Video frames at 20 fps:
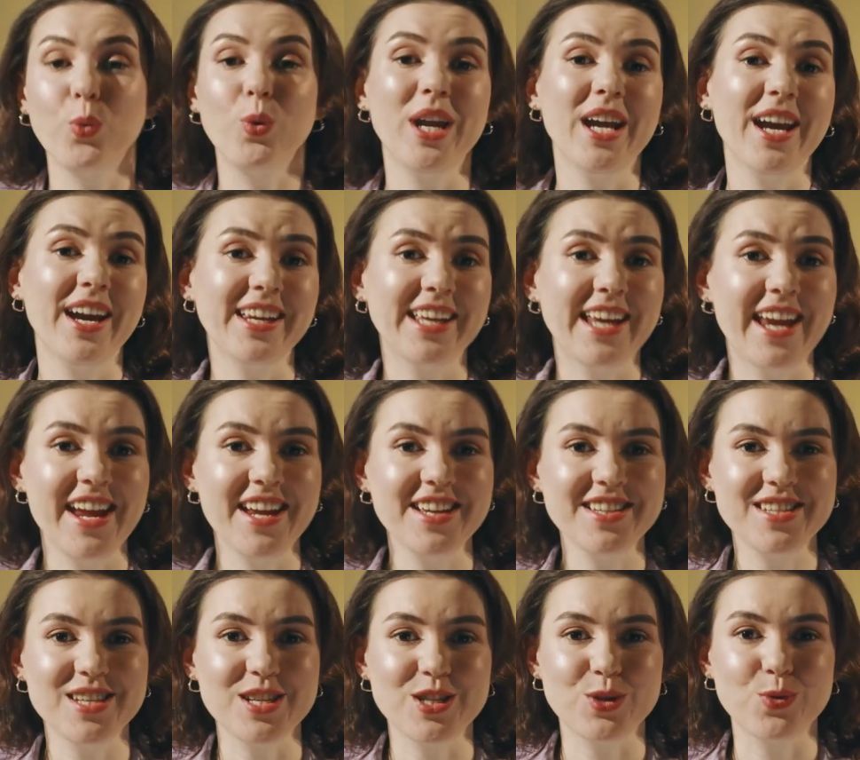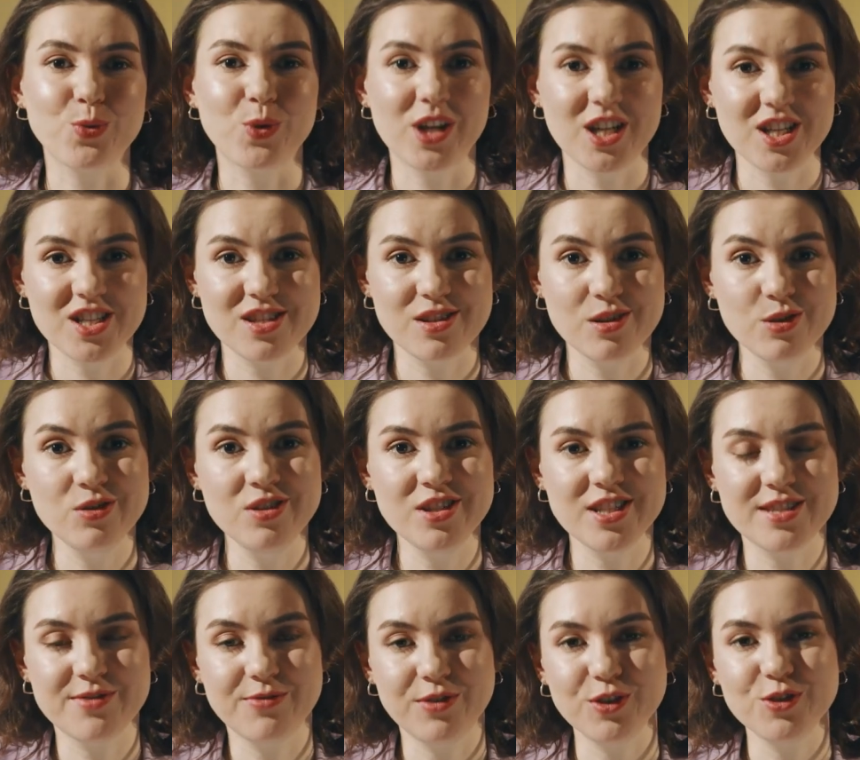We had cases where
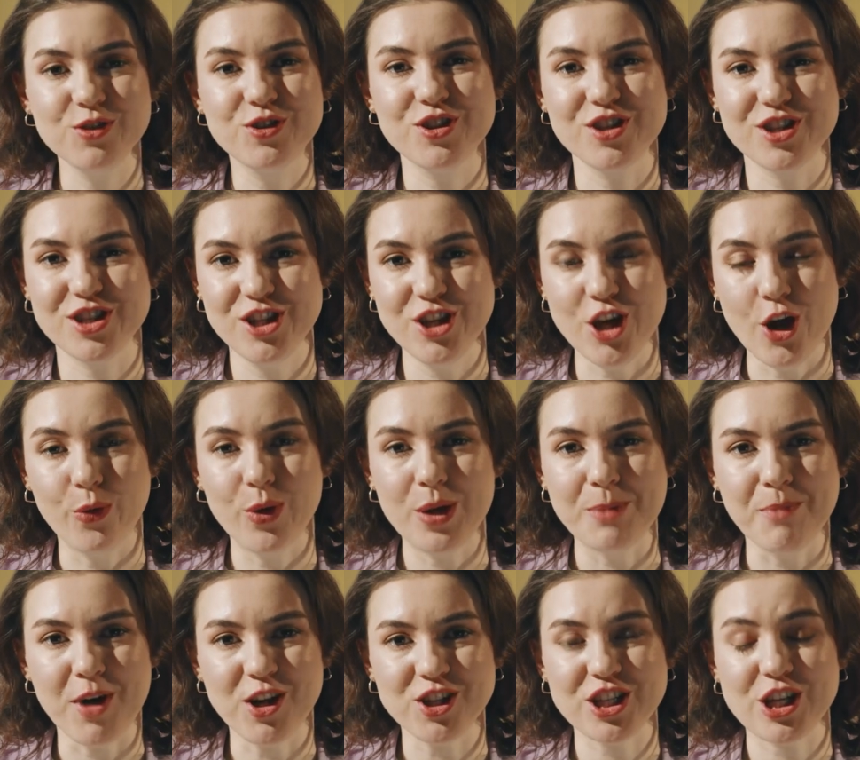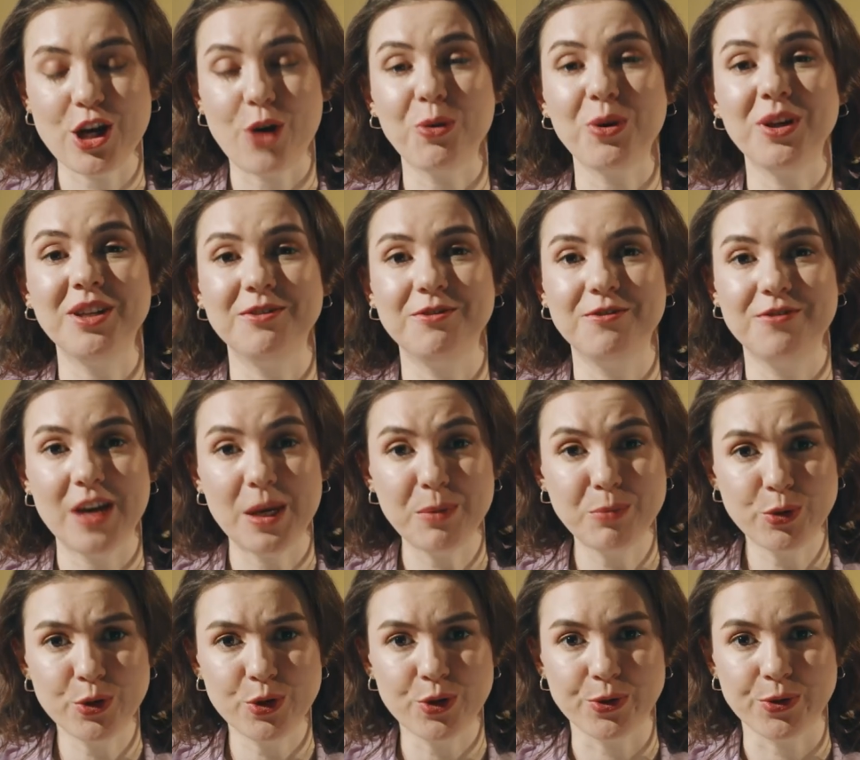students flew to snowy Moscow in
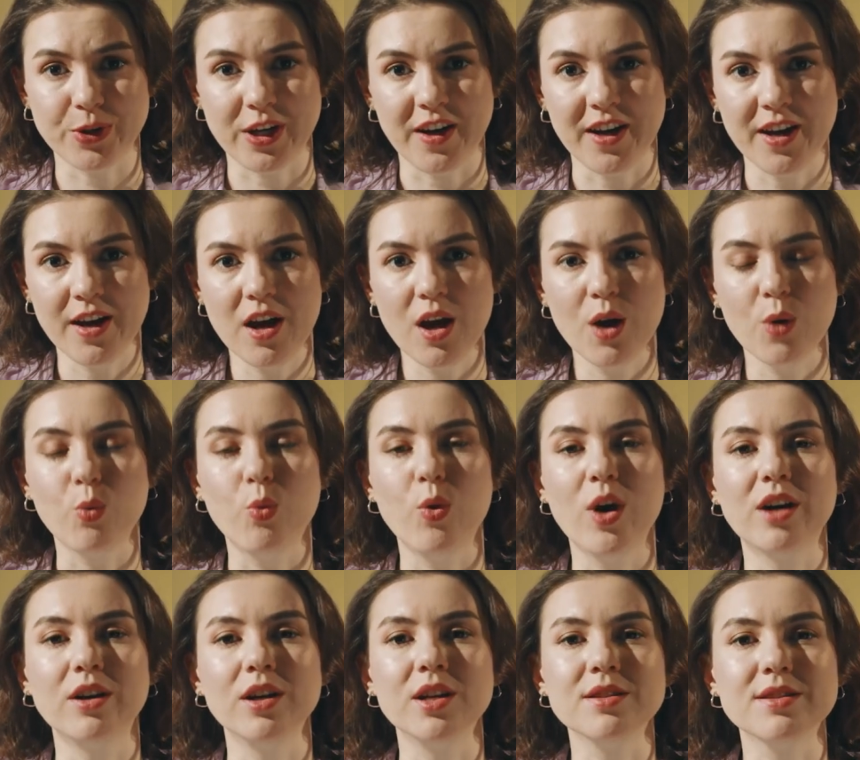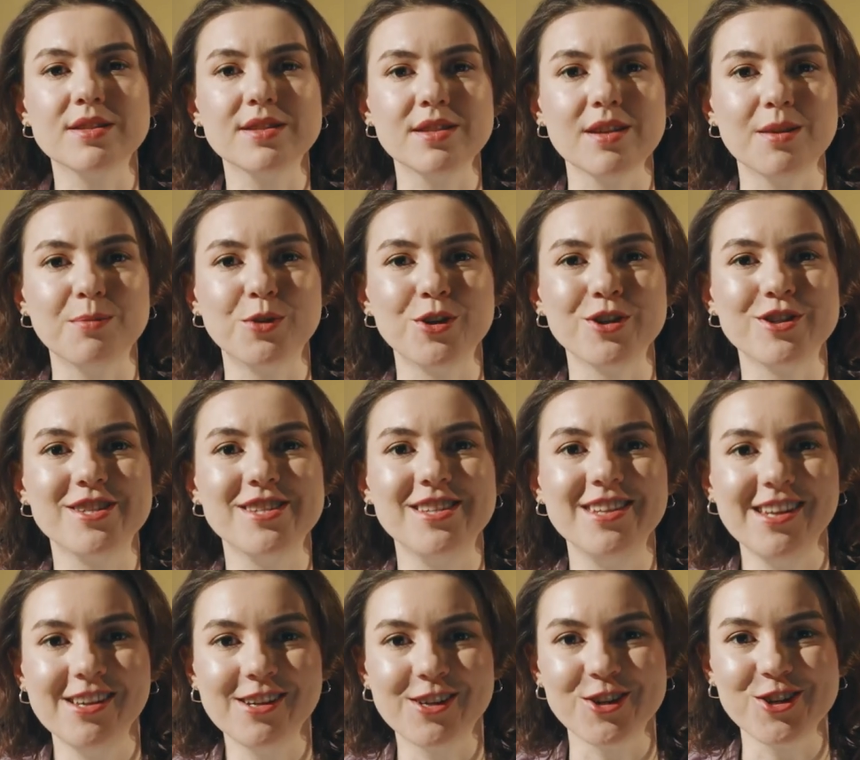February wearing summer
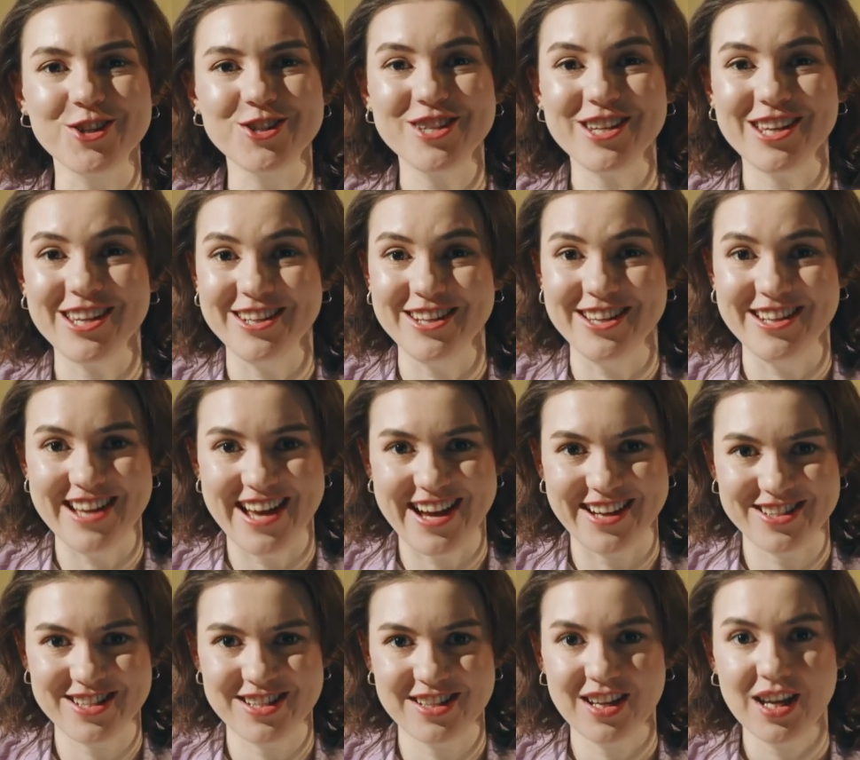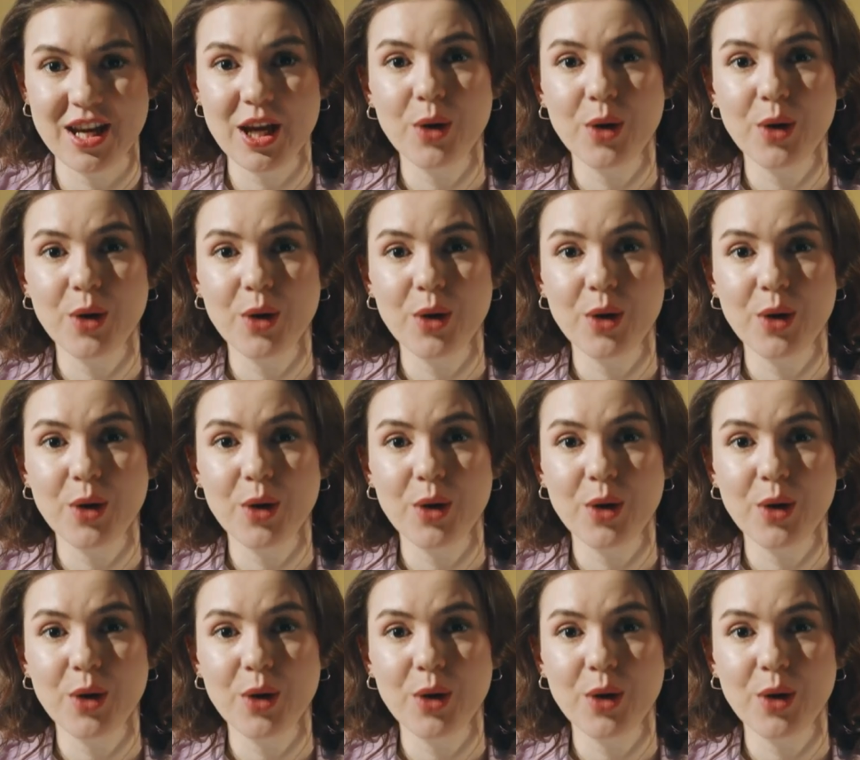sneakers in a net.